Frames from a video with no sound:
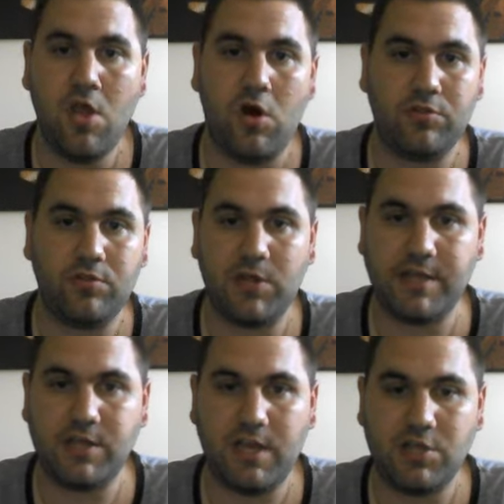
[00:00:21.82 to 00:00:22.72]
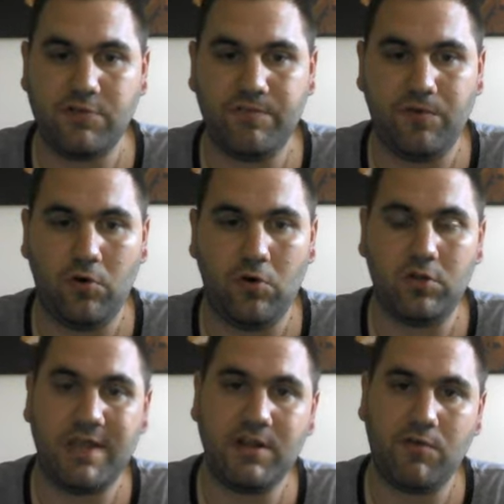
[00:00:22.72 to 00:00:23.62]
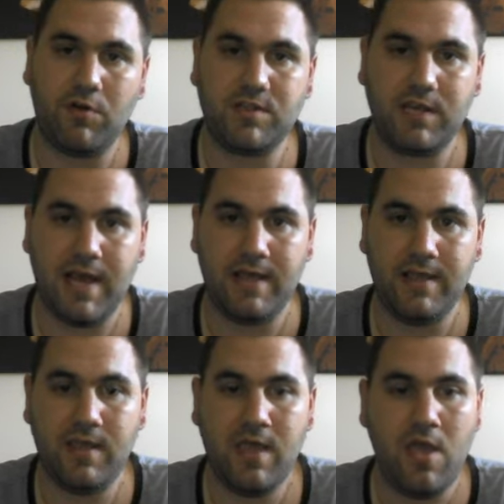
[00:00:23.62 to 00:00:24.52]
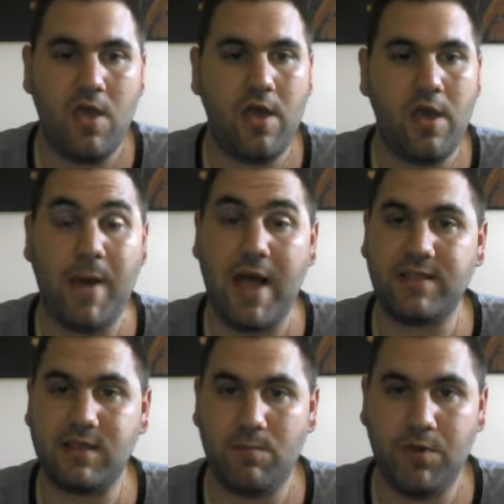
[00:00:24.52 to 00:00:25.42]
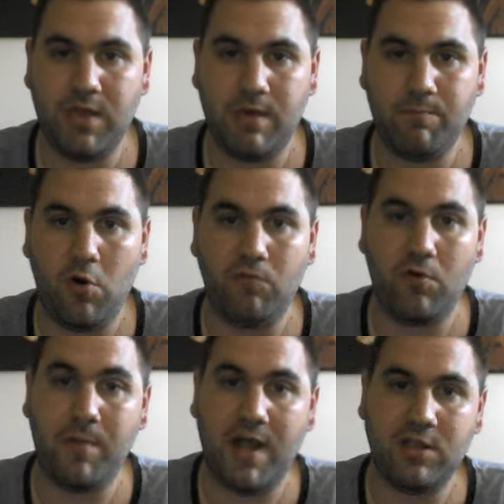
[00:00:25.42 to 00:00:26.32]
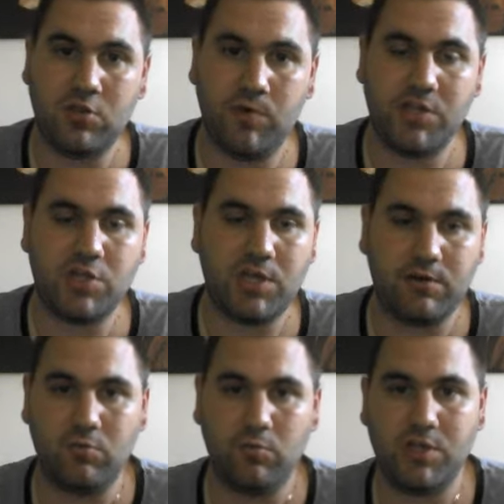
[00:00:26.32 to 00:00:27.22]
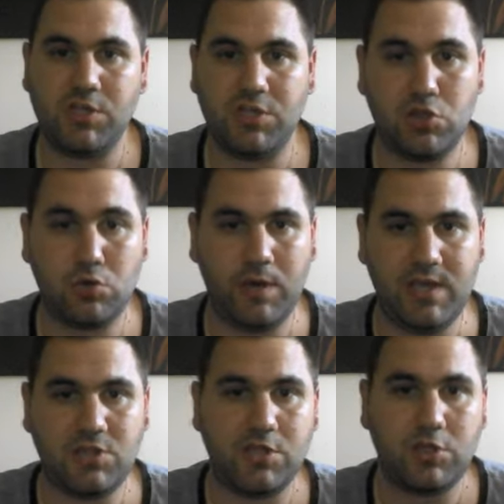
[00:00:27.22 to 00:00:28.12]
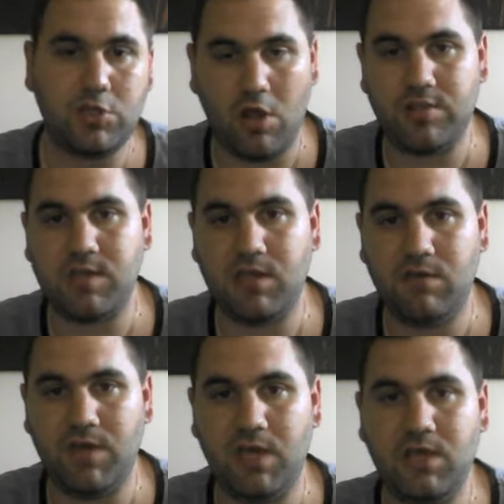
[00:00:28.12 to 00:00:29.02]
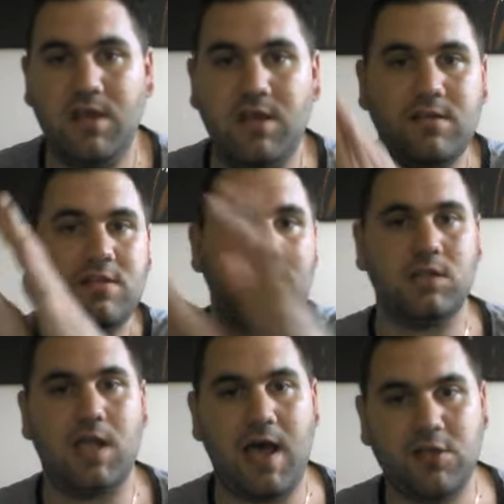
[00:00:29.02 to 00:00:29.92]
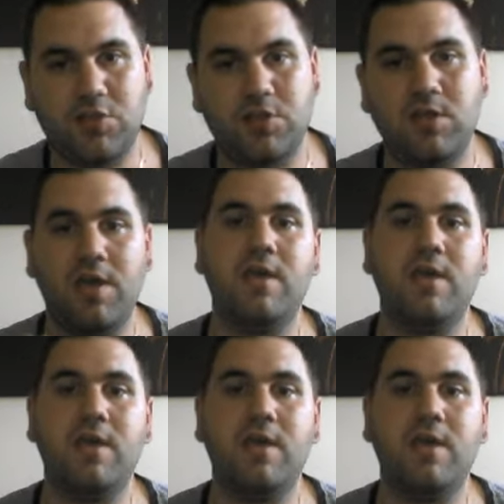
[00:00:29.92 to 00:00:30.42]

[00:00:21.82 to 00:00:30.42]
on the PlayStation 4 later on tonight um, at 10pm over on my Twitch channel which is twitch.tv slash